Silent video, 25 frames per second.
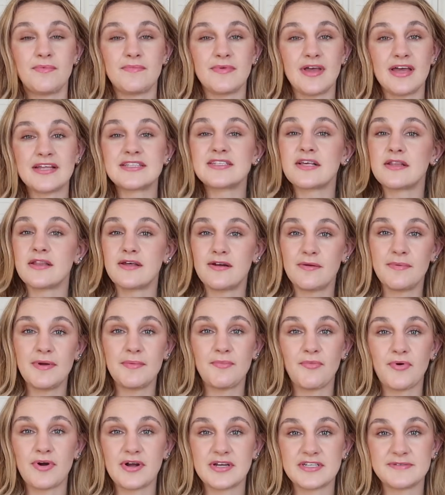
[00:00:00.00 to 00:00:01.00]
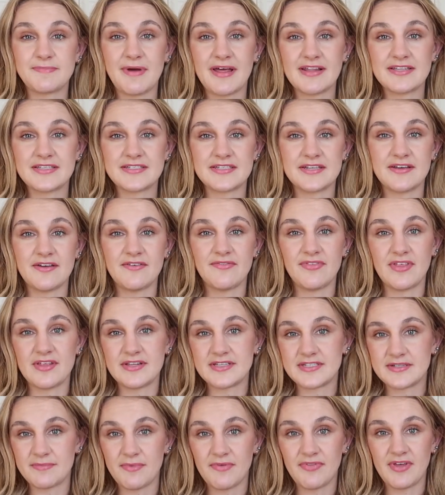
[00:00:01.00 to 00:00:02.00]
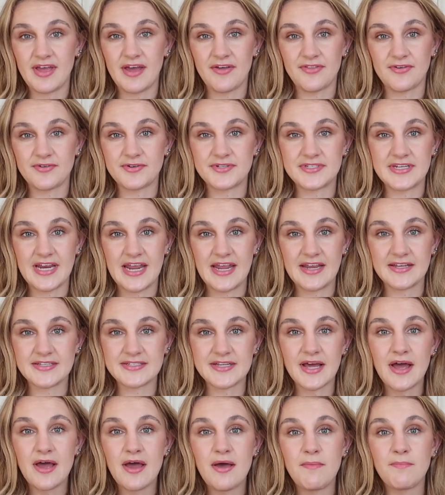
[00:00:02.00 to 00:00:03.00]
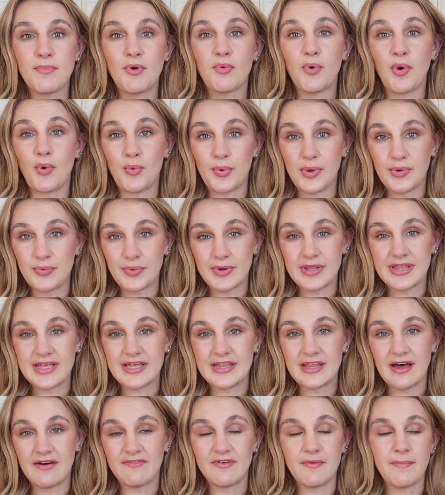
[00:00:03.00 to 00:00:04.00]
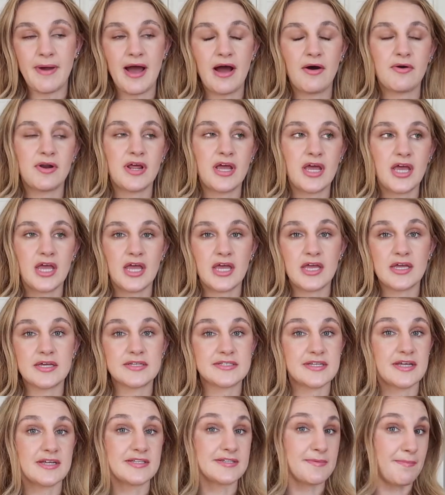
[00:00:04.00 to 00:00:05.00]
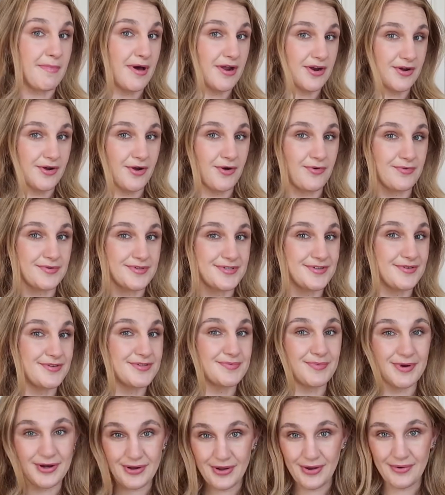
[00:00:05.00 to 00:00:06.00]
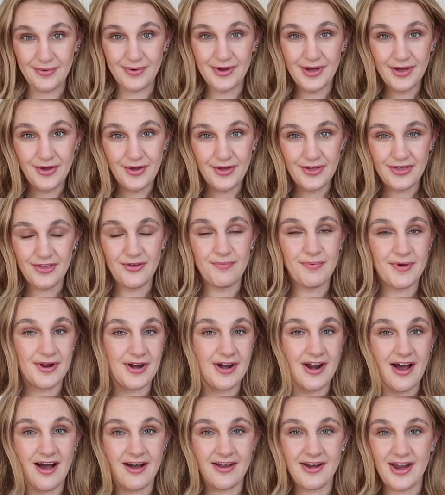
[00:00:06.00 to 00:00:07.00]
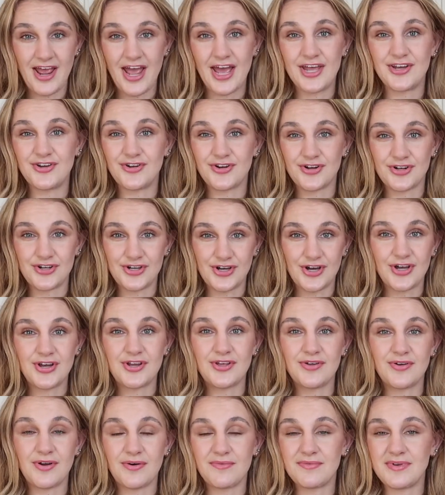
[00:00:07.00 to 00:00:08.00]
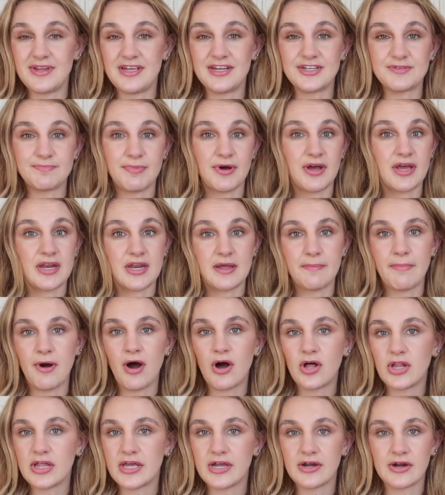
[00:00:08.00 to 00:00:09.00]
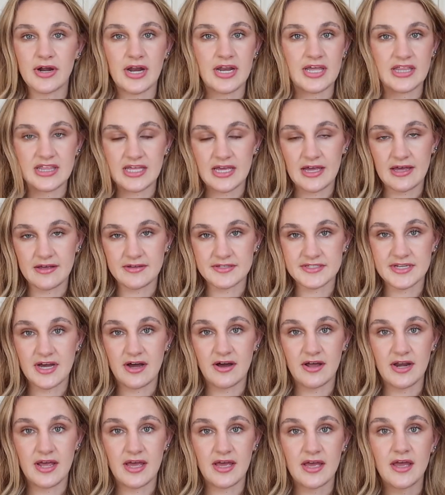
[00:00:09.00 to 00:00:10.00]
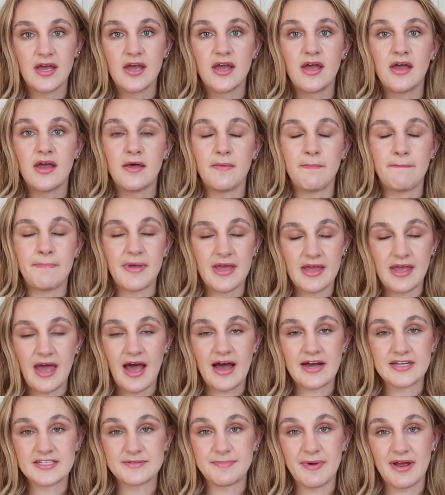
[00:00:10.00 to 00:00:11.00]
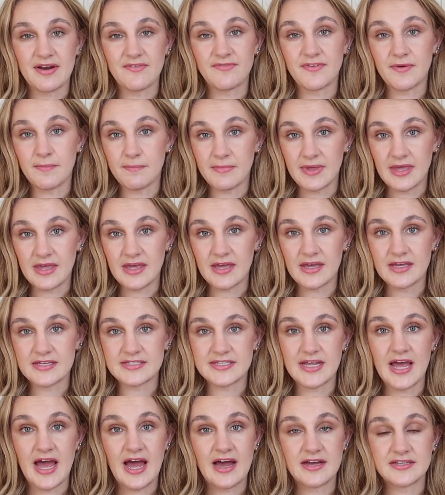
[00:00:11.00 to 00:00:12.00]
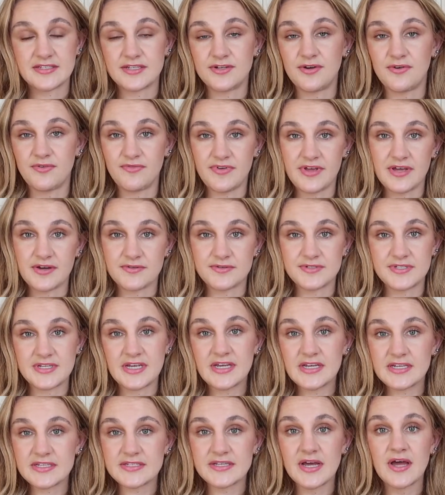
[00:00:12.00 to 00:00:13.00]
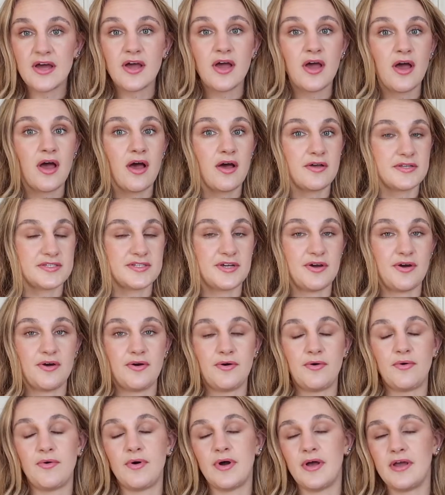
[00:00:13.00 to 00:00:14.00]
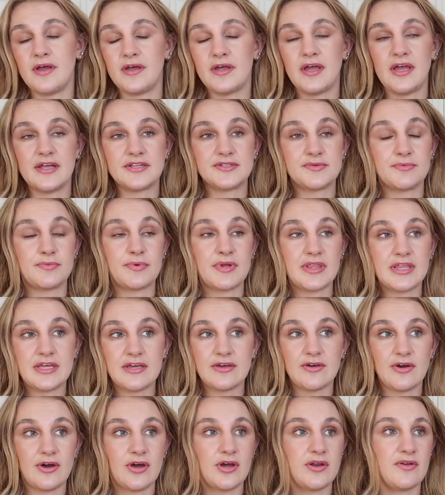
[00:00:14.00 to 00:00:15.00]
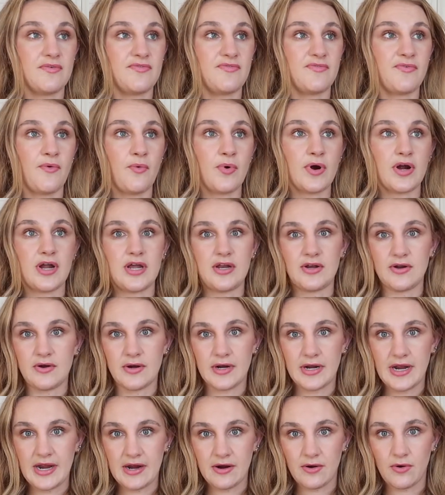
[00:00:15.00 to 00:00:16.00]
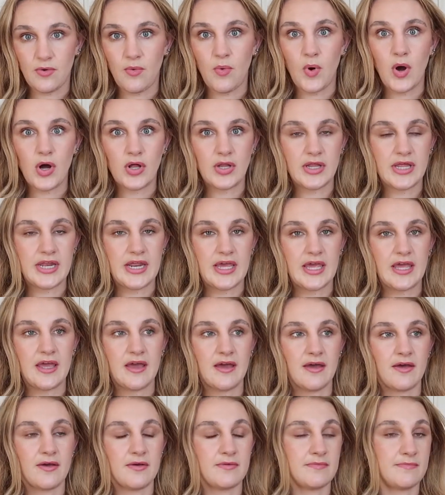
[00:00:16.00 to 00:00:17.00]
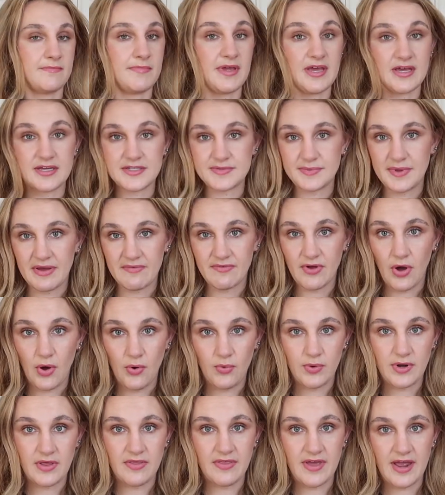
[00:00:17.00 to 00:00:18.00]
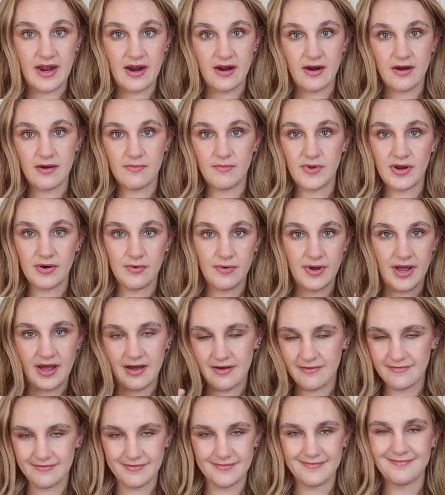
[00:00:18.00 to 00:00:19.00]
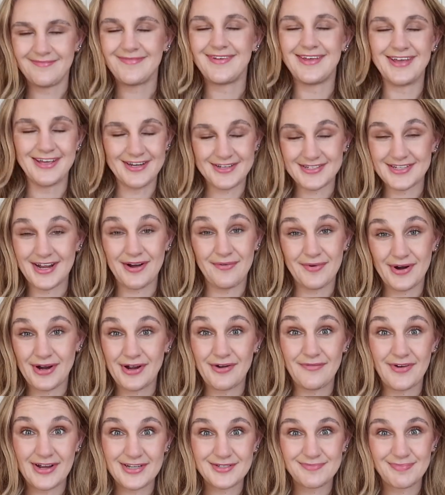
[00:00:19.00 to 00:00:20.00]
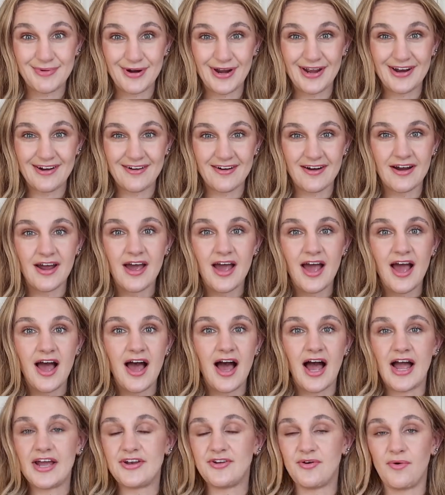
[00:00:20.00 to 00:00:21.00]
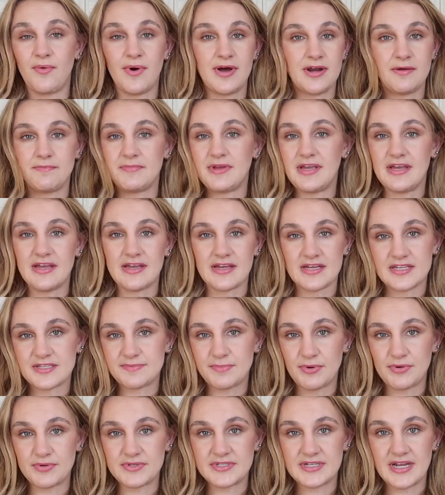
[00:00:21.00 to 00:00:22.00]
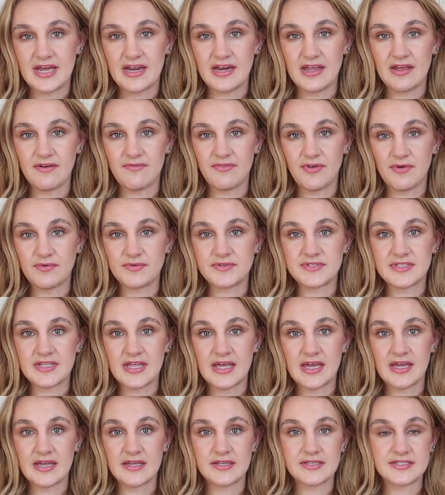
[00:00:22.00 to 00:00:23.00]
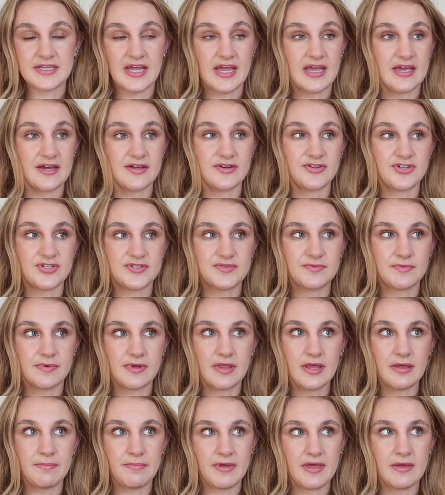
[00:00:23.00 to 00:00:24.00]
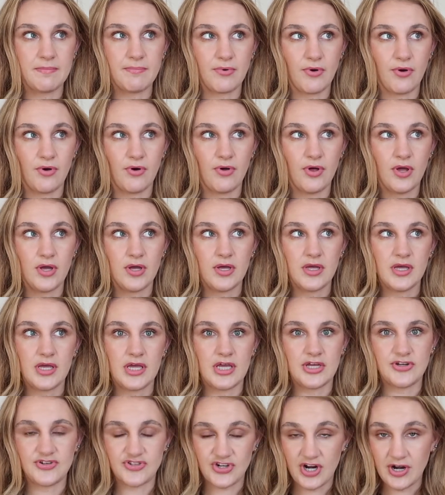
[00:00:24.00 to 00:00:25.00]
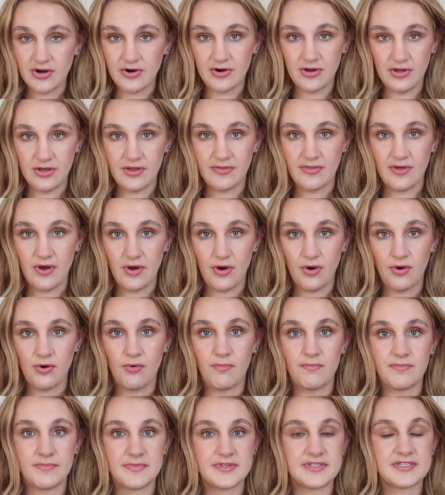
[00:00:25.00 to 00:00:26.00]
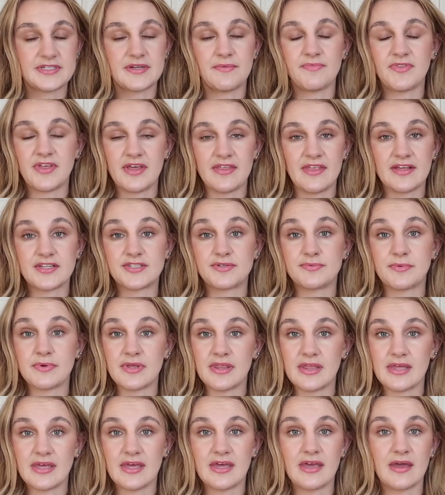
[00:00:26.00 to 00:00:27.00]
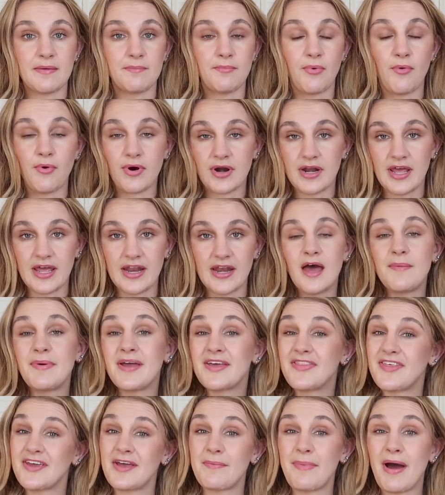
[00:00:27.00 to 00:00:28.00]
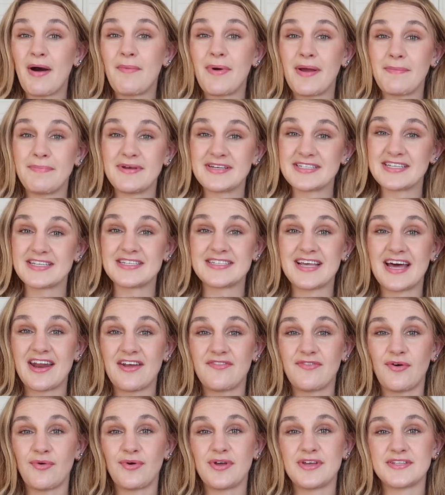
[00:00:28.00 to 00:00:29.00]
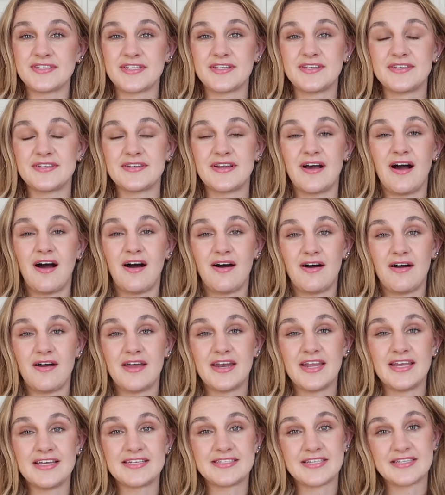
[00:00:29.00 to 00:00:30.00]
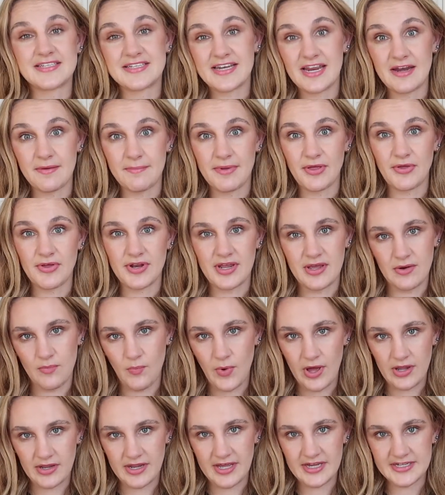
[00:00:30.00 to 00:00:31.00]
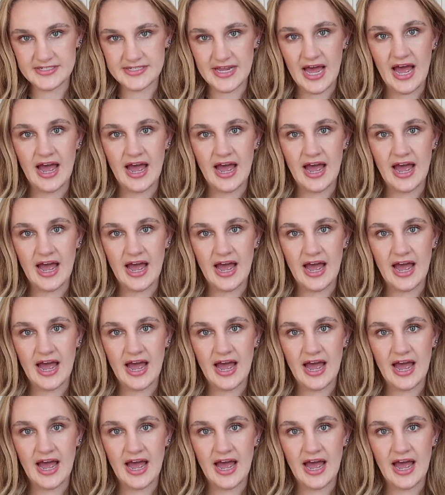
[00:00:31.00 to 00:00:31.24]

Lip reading: It's a little bit more expensive than some of the other stains, but what we really love about it is it's a monocoat, so it's one coat. You put it on and you're good. You don't need to put any poly or anything else on it. Big aspect for me is it has no VOCs, so it's really good for indoor air quality. Because we have Kona there and we don't have, he's not wearing a respirator, I don't want him being exposed to any of those things, and just really people in general in the home, something that's really important. The big thing about my business that I focus on is sustainability and wellness.